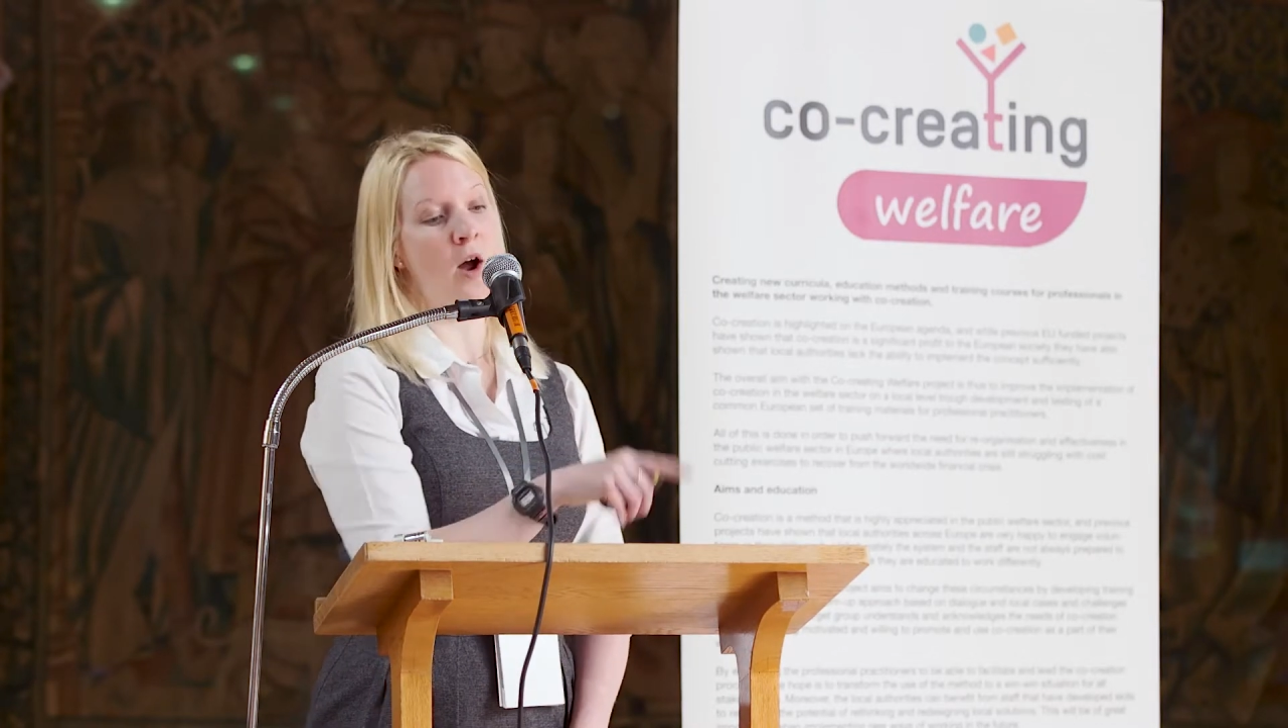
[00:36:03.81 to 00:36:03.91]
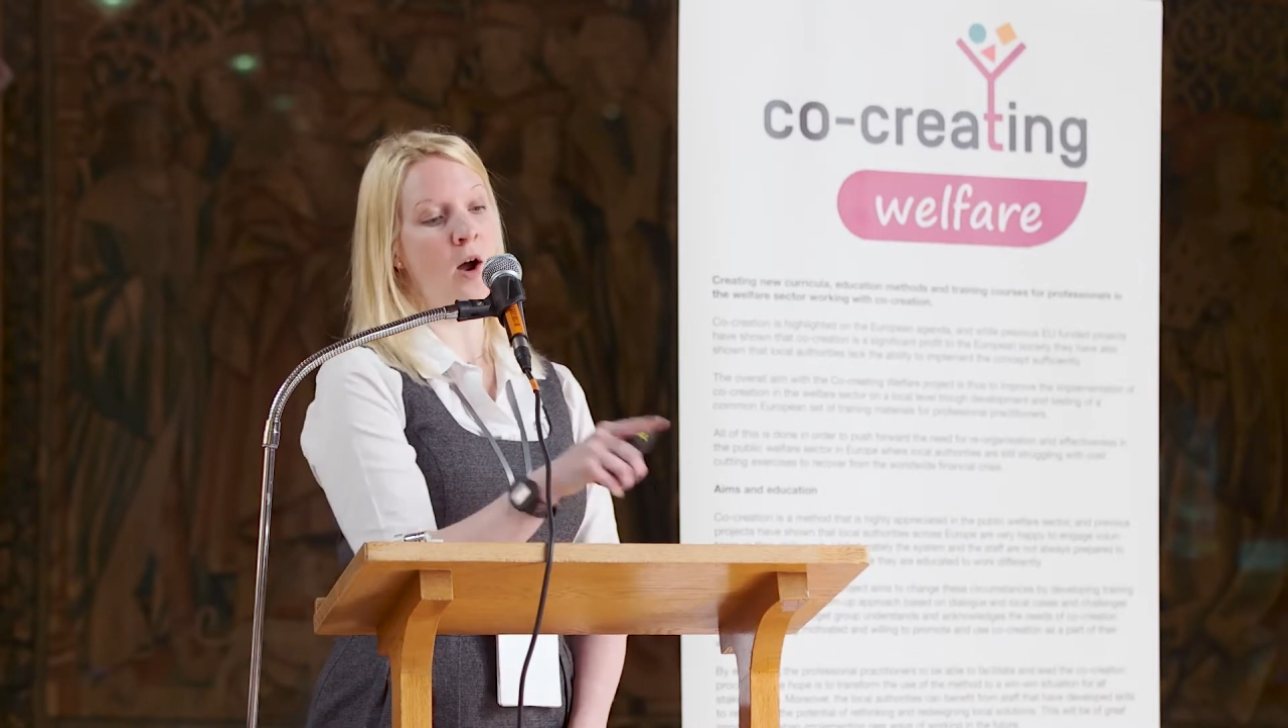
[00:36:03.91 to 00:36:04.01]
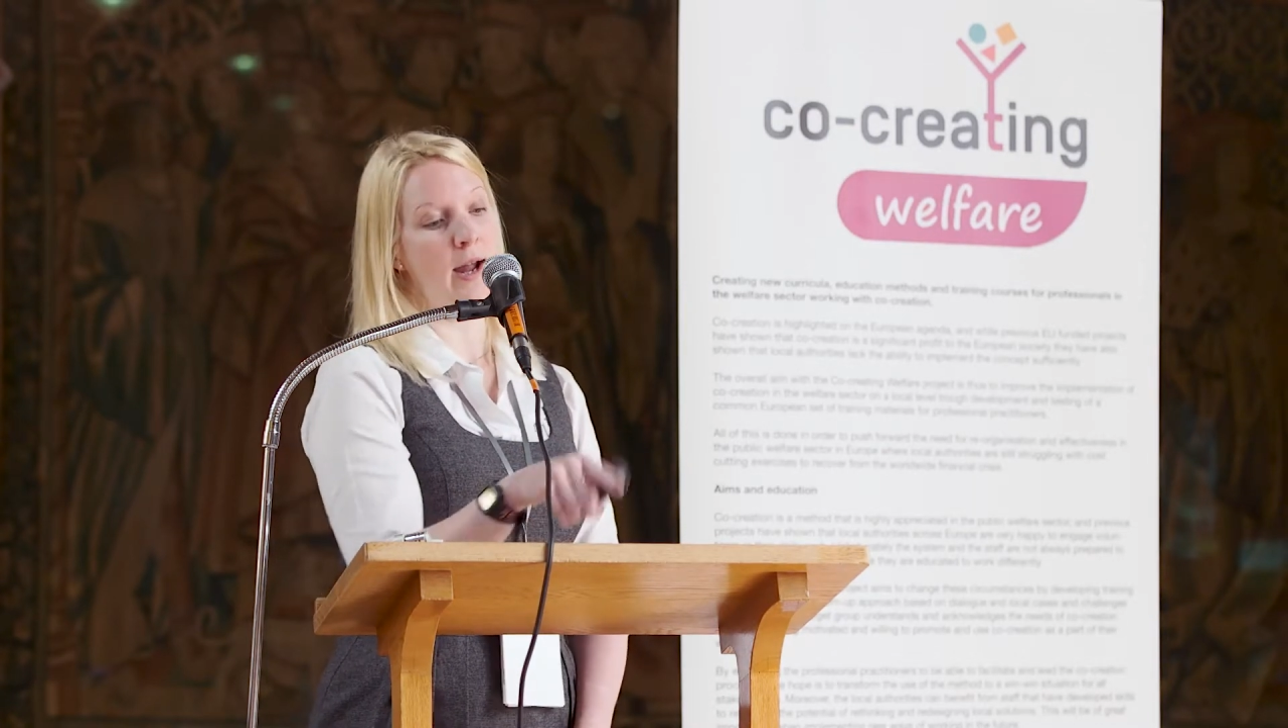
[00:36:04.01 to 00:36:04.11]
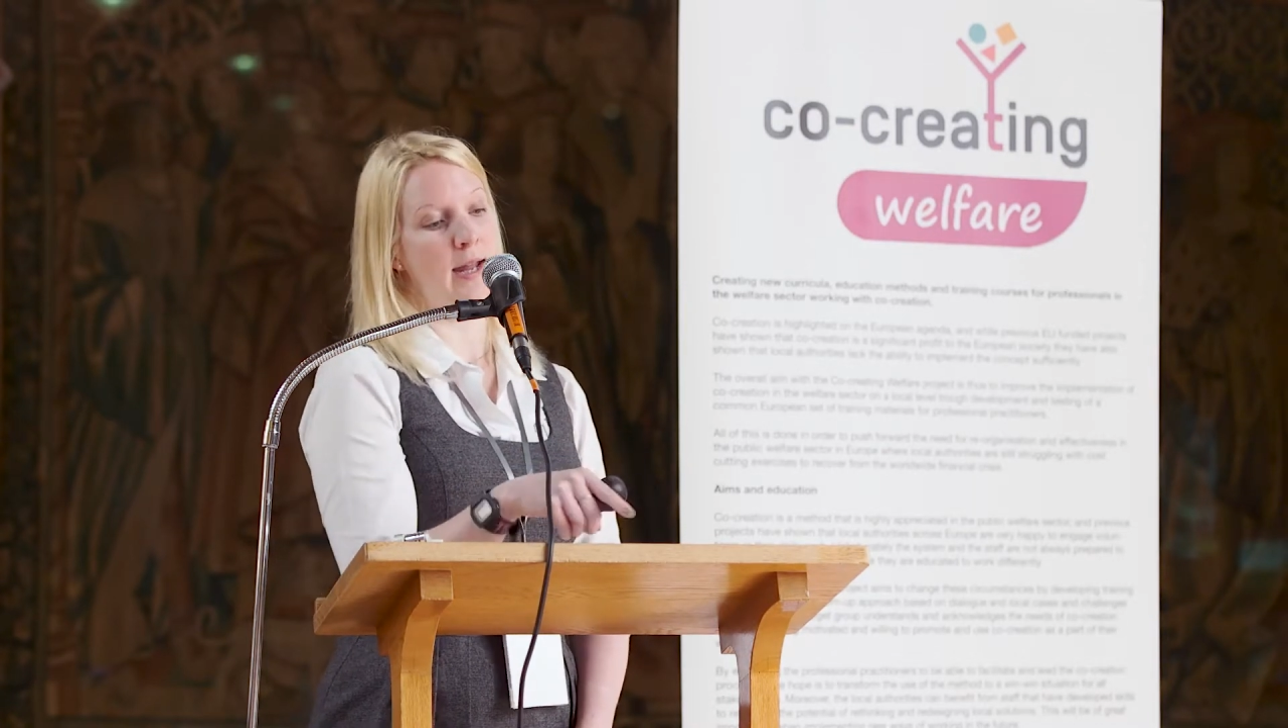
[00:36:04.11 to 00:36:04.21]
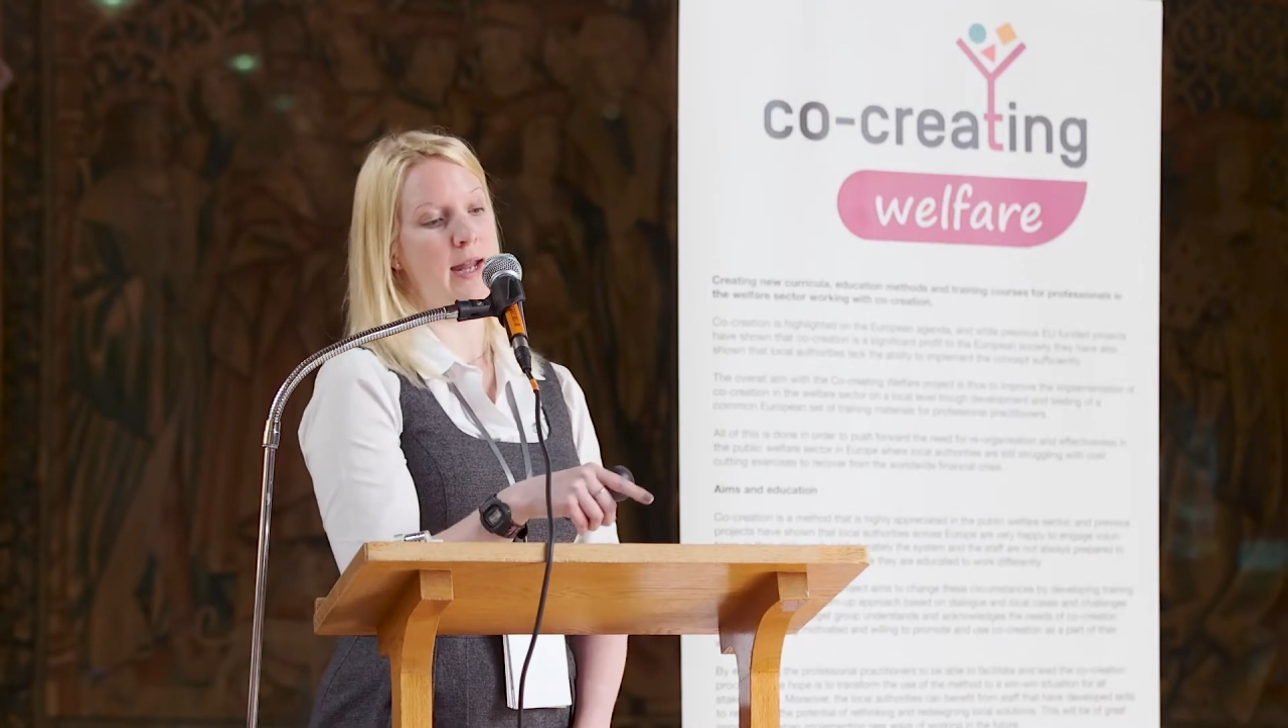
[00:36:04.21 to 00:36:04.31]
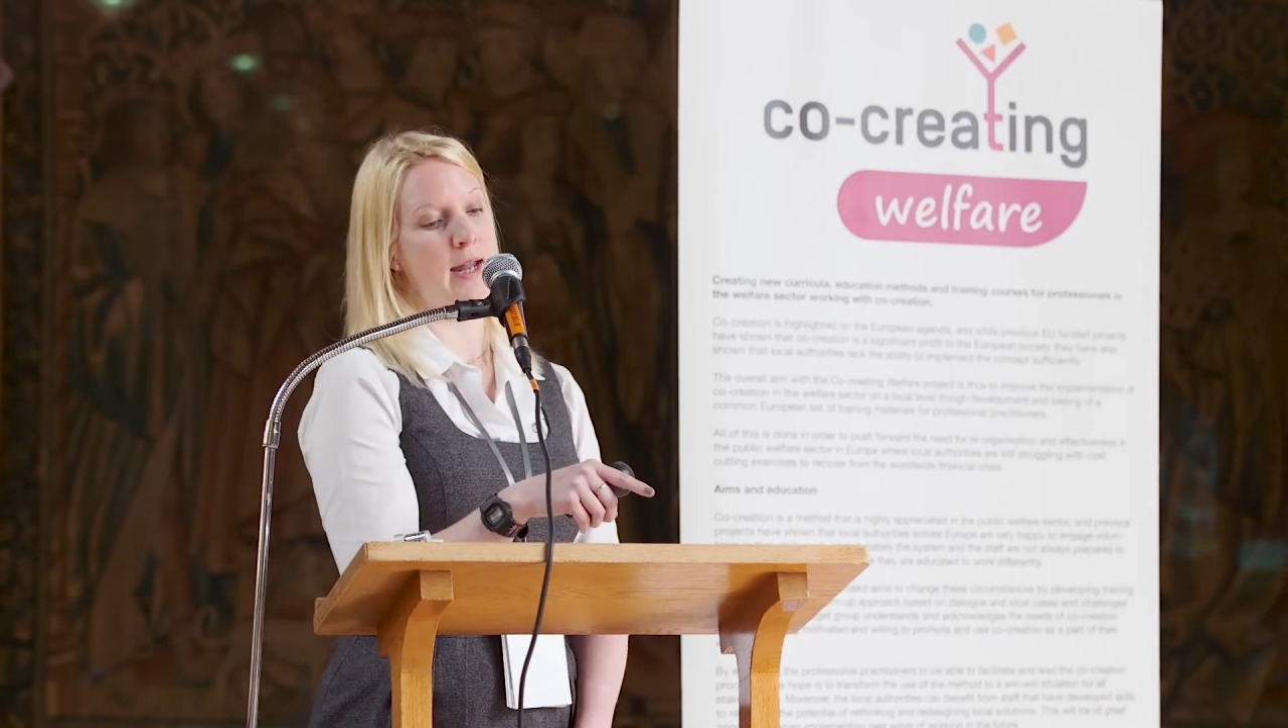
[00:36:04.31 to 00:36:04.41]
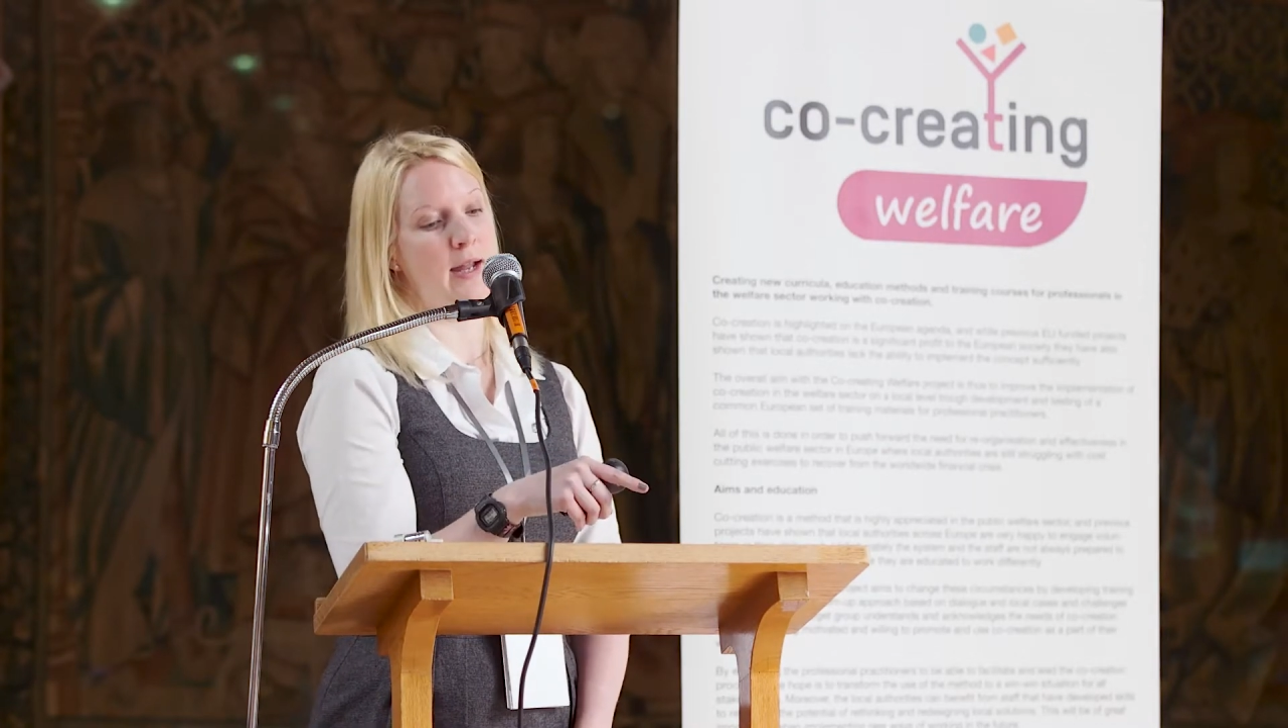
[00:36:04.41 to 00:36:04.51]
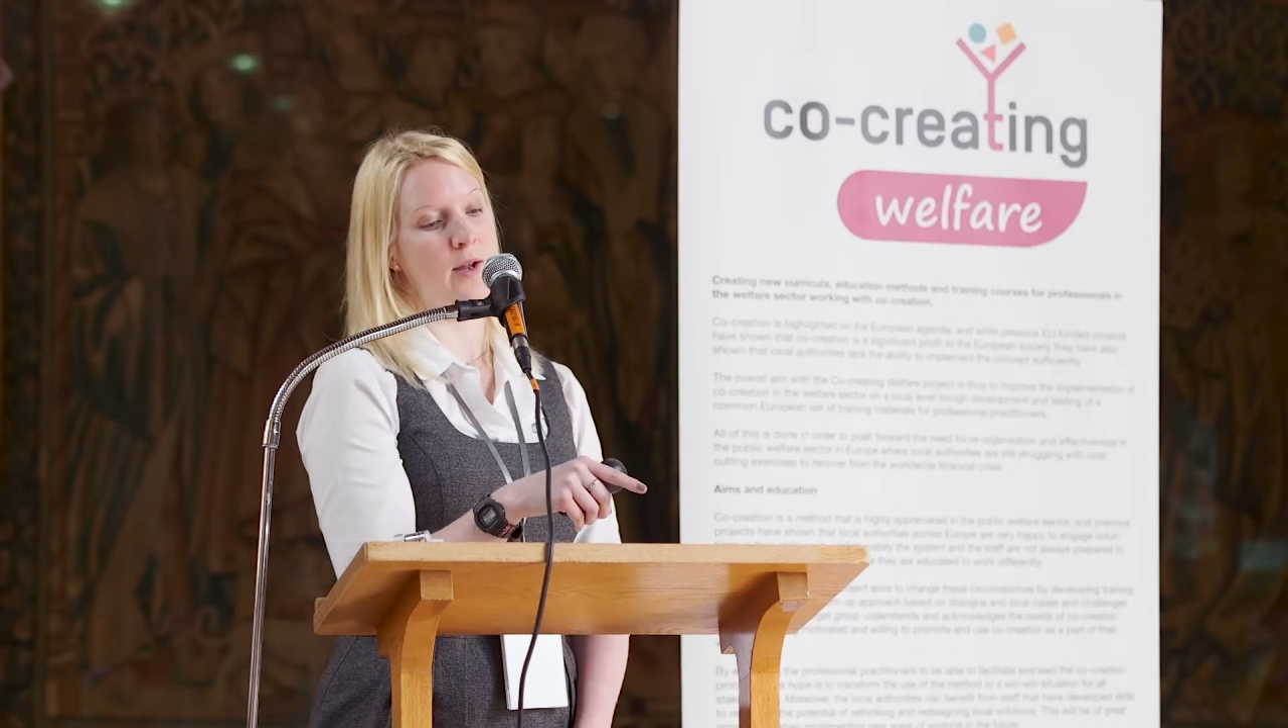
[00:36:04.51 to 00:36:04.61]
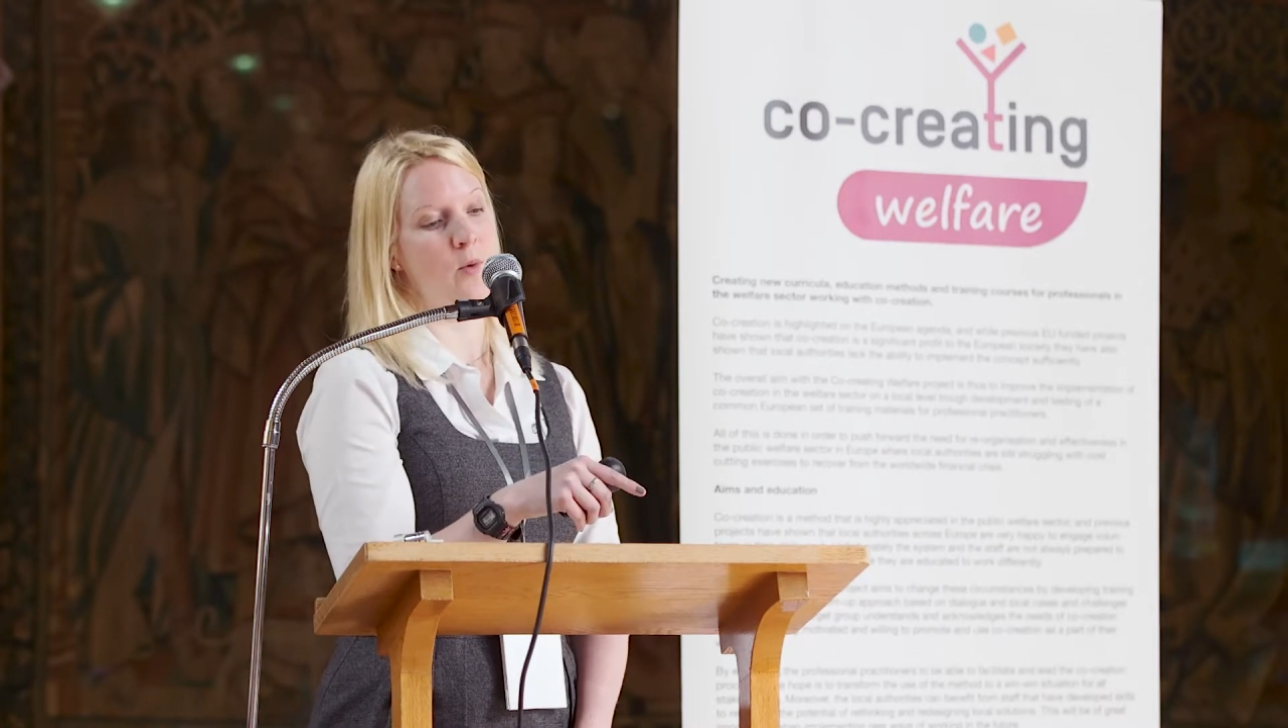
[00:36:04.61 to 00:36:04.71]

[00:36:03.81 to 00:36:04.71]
eye here.